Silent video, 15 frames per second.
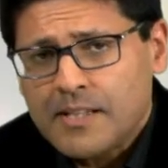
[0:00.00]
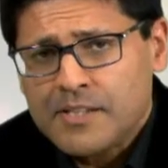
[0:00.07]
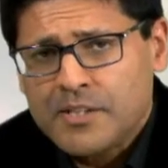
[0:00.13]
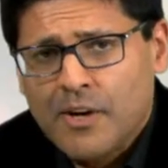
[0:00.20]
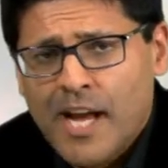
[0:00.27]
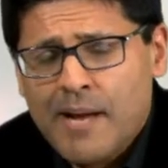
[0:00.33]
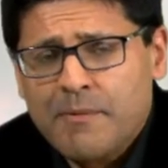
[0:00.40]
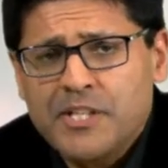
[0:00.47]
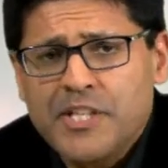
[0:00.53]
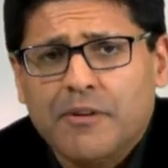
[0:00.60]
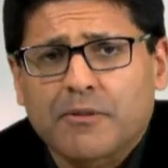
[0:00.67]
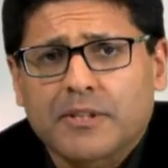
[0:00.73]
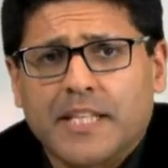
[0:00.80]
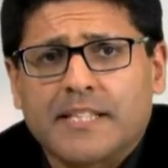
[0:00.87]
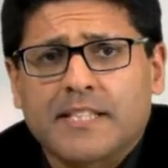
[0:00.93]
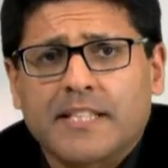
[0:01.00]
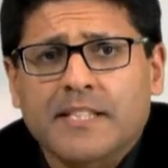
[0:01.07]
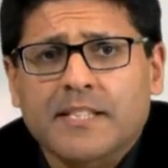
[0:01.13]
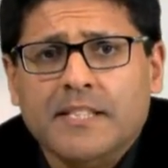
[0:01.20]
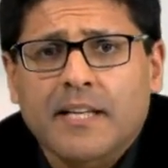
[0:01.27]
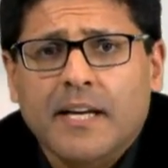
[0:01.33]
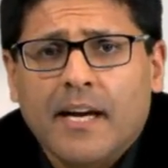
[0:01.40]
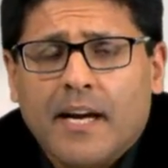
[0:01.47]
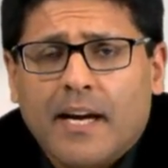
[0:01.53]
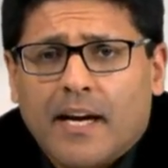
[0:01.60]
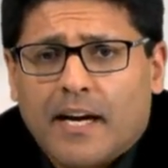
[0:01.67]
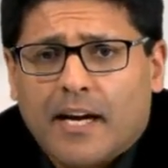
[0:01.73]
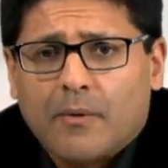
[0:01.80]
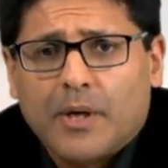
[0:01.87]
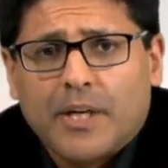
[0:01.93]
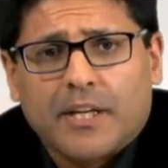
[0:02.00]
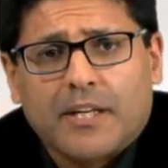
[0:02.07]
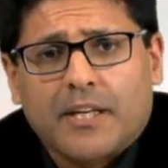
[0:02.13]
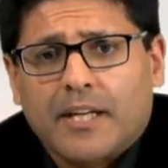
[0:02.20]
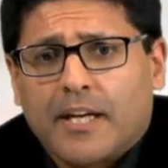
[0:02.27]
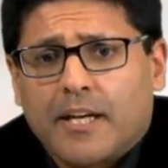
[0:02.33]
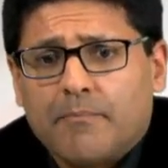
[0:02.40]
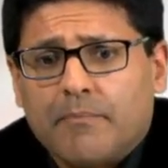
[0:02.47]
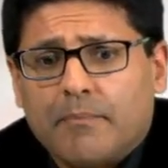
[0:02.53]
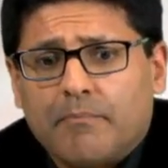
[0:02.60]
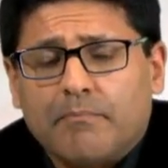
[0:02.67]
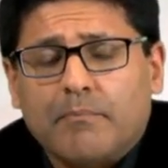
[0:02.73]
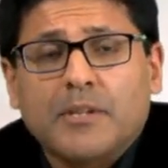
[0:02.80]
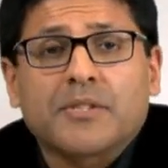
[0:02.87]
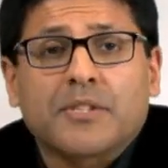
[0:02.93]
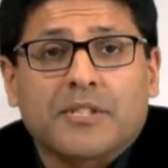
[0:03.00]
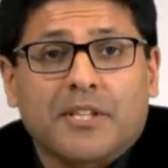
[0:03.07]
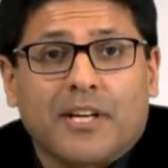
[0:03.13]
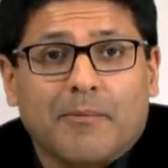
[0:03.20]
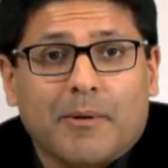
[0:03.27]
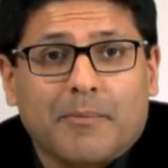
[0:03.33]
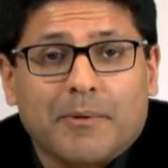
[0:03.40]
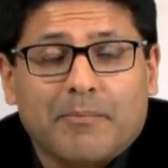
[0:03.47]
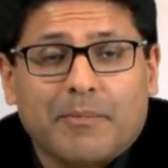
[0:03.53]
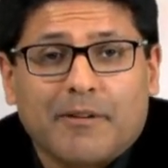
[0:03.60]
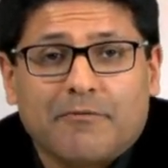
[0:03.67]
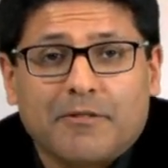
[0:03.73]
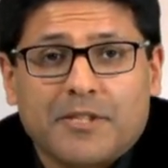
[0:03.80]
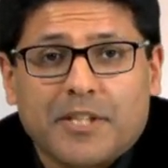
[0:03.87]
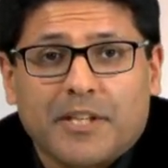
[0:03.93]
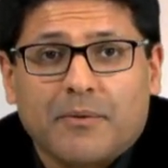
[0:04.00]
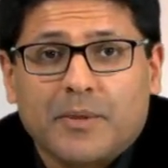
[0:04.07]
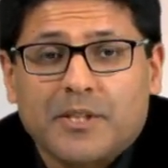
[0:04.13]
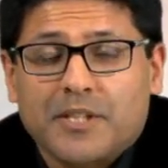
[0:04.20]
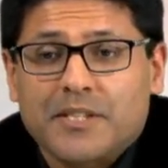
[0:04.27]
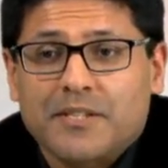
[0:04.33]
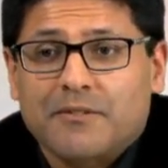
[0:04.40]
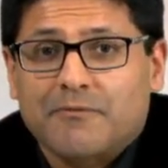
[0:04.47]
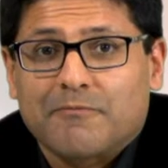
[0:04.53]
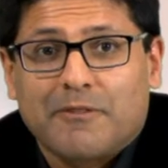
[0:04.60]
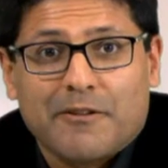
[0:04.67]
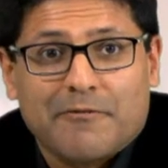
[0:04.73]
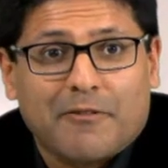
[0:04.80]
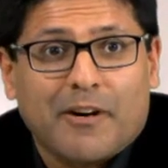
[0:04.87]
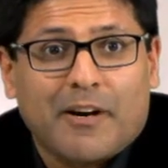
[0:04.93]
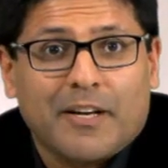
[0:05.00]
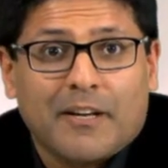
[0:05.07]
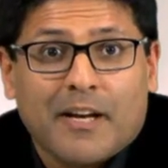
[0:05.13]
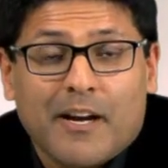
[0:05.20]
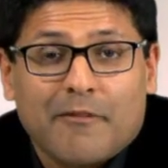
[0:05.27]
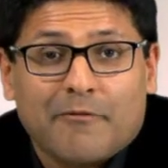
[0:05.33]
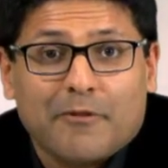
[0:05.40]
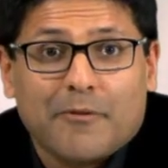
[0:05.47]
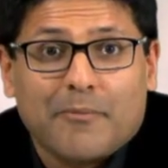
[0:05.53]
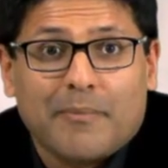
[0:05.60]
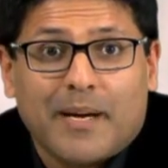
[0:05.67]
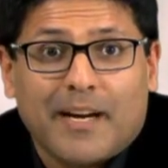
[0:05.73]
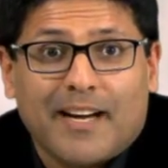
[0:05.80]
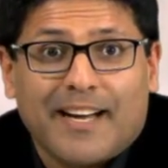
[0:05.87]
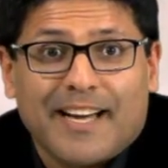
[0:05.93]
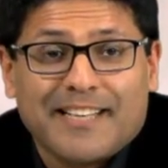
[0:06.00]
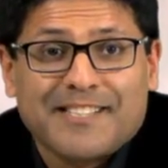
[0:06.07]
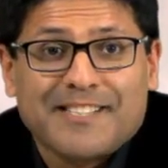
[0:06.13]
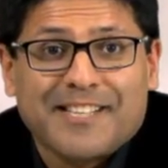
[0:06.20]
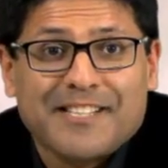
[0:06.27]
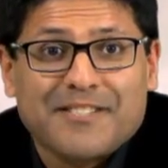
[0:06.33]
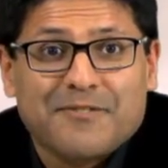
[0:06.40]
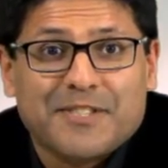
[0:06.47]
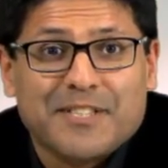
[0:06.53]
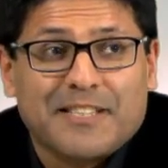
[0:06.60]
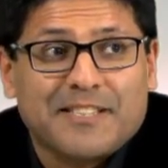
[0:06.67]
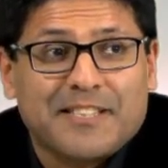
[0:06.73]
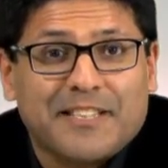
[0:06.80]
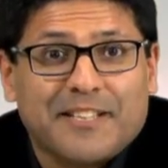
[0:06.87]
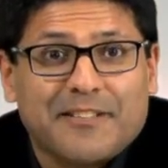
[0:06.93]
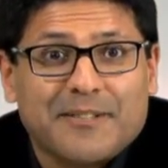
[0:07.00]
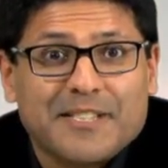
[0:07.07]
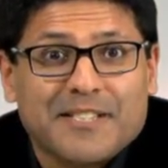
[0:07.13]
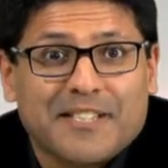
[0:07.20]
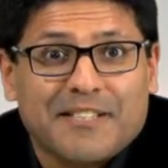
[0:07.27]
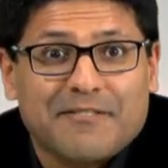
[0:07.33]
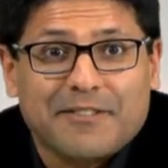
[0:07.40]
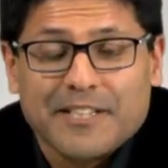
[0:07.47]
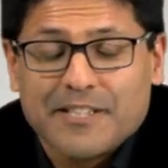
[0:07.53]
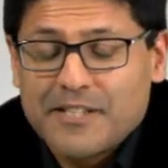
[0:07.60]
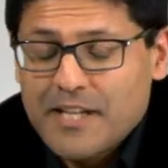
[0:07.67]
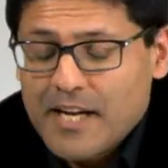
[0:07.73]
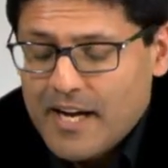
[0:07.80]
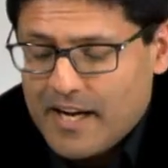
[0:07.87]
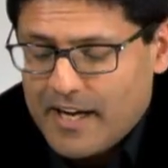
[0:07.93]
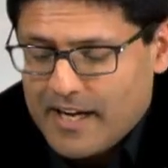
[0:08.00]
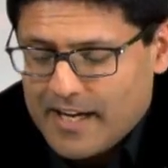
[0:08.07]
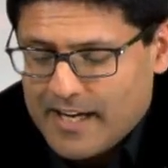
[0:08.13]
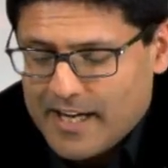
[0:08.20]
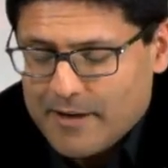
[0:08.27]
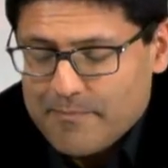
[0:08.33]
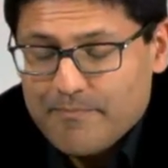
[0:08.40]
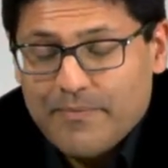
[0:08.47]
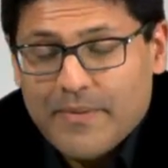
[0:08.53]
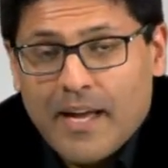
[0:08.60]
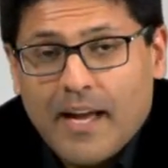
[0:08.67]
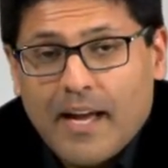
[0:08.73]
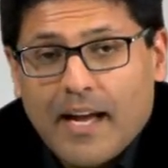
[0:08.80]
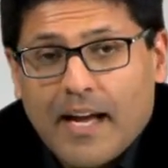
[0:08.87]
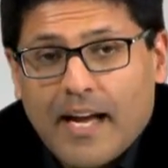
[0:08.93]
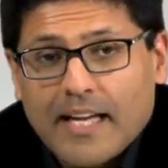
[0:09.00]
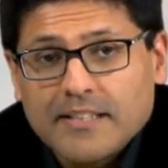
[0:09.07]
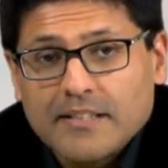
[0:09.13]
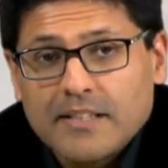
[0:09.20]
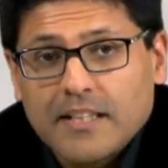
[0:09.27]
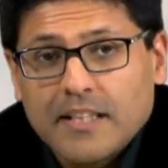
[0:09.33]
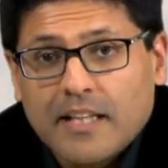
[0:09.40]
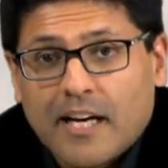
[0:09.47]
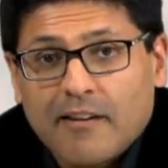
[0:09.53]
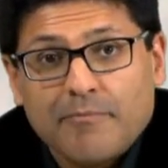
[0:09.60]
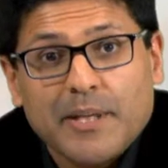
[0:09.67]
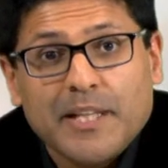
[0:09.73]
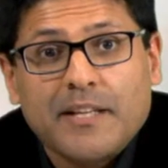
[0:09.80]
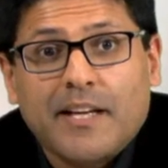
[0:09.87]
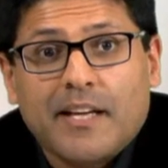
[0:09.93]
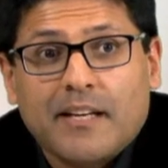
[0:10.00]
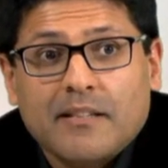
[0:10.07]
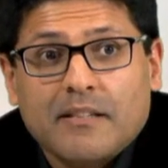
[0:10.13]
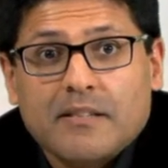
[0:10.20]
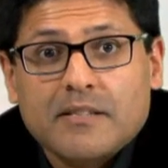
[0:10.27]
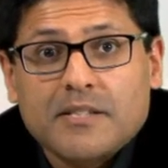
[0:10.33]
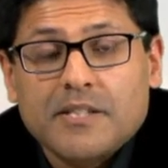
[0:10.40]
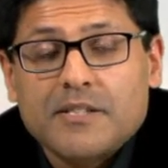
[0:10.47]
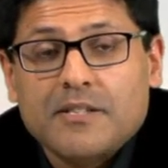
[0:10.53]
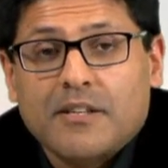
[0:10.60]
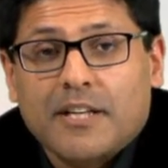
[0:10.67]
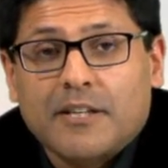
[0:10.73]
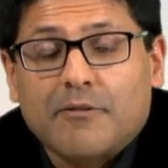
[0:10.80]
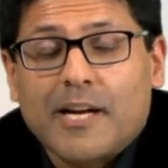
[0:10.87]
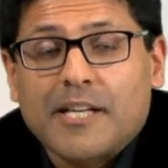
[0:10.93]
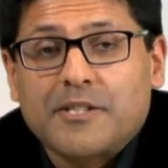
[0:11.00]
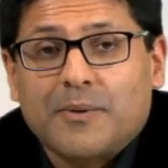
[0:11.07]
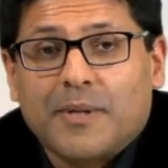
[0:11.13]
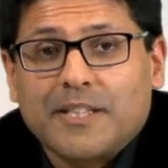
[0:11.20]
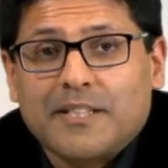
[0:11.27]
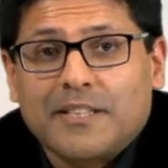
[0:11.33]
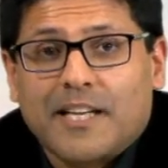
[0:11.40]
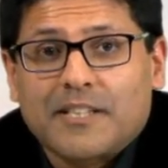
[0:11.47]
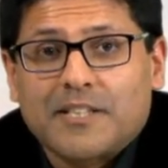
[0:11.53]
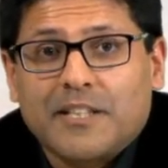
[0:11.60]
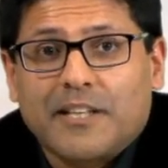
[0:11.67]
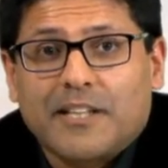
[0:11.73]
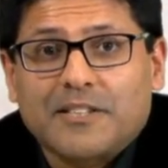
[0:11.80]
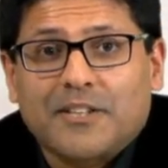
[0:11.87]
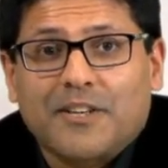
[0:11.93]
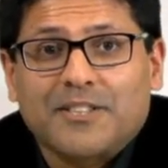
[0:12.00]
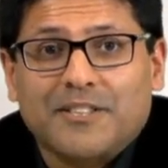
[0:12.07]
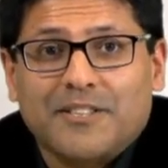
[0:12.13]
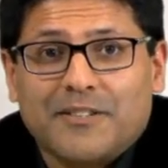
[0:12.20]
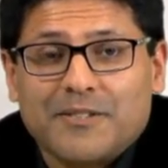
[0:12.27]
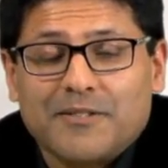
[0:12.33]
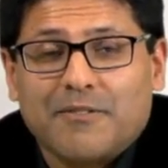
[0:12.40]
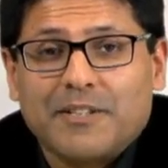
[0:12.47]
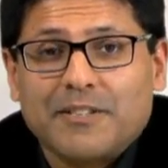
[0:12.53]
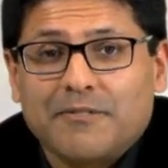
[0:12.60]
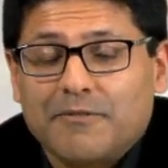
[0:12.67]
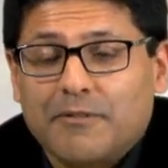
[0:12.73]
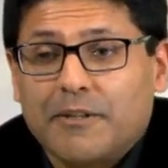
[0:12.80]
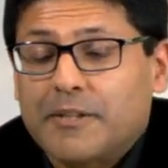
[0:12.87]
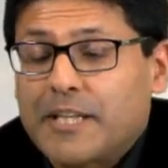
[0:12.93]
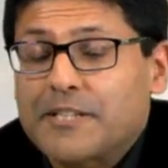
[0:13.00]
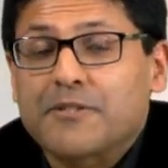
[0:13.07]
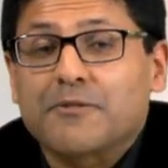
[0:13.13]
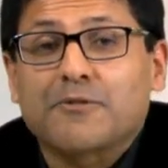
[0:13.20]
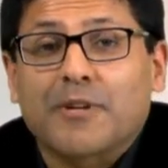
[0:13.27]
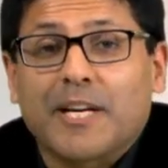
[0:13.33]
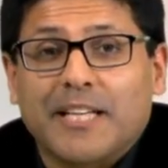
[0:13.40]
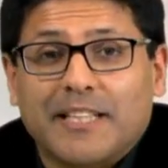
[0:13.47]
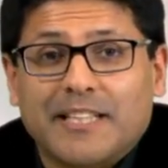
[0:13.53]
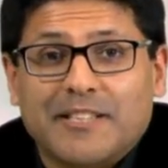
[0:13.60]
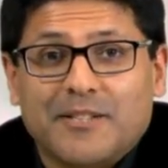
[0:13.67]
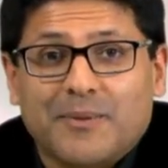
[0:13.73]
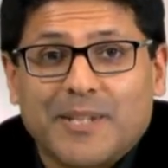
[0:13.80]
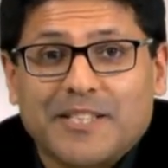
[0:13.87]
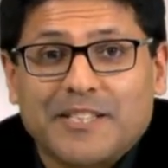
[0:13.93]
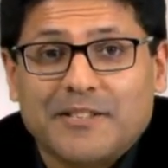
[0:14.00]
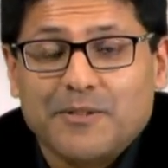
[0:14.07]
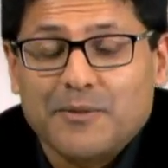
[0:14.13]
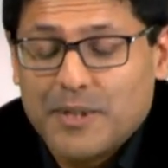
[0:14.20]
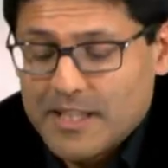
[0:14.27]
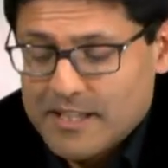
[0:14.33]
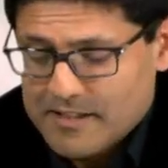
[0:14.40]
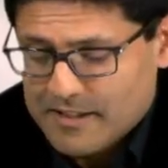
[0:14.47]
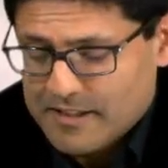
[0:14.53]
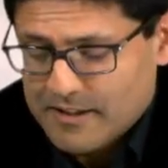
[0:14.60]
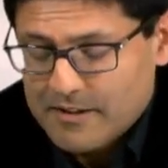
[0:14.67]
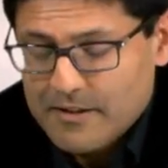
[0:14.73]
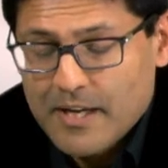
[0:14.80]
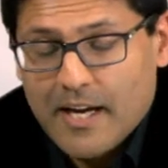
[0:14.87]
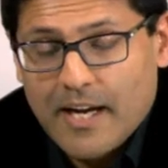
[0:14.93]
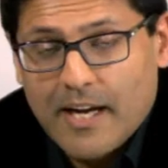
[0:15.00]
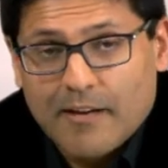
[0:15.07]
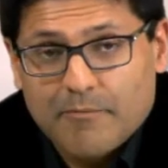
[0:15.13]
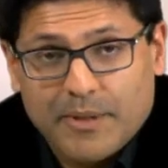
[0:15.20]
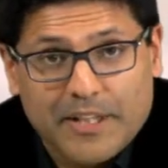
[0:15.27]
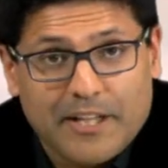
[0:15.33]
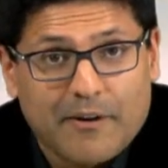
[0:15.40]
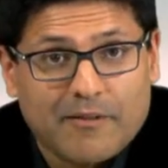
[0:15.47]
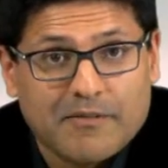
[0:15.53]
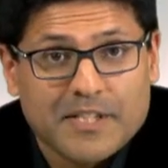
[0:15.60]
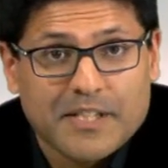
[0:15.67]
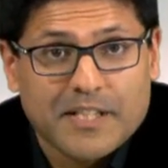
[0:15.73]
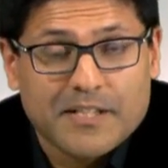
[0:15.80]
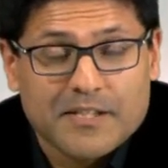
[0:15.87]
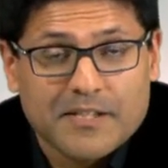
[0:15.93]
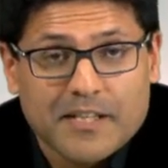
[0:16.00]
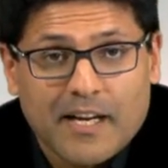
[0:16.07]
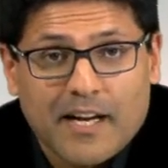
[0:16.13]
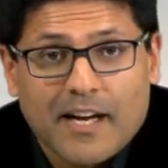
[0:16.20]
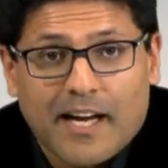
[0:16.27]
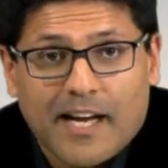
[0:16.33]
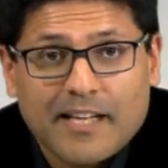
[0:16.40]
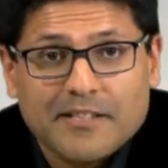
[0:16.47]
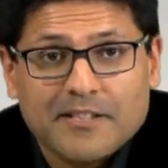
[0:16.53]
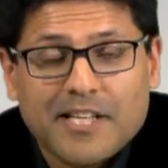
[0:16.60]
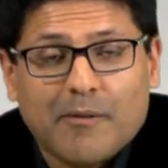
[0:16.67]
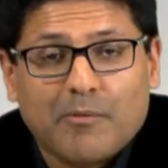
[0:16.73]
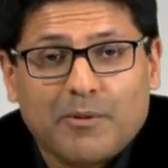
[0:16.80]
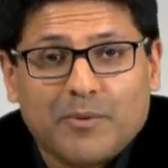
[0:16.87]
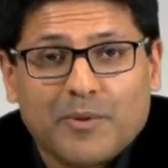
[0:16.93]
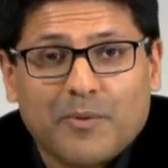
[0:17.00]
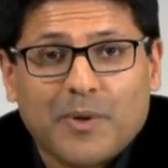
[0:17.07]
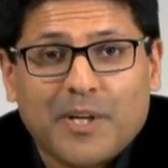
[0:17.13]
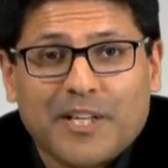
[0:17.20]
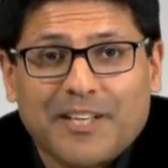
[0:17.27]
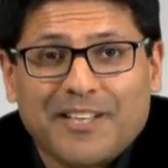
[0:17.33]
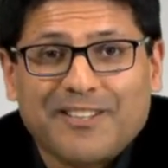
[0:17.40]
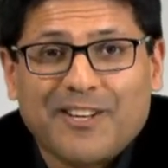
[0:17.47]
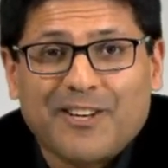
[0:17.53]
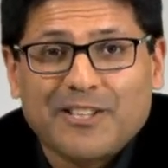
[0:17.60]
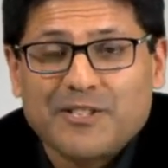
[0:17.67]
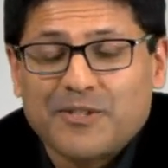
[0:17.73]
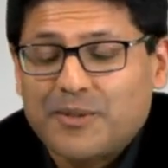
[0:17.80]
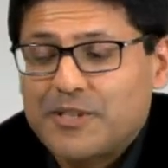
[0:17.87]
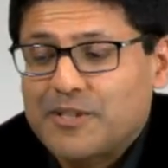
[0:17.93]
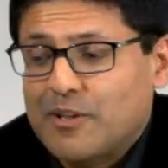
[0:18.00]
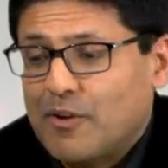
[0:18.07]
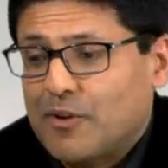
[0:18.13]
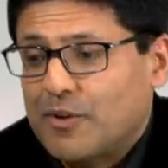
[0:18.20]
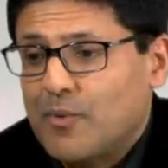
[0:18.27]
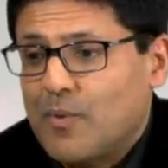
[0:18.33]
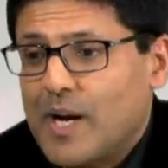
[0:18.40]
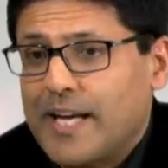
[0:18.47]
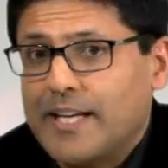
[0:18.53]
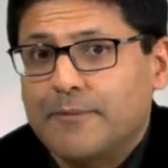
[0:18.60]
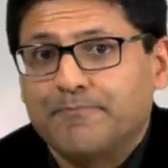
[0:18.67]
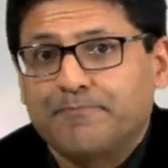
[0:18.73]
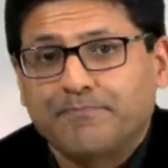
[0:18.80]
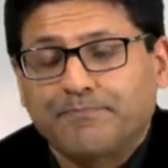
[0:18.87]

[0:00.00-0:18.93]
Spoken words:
So I am a general dentist. I work most of the time up in Bedfordshire, which isn't very far from NSK's facility here in Stevenage. I've been there since I graduated, actually. I started there as a vocational trainee 22 years ago. Been there ever since, and dabbled with working in Harley Street along the way.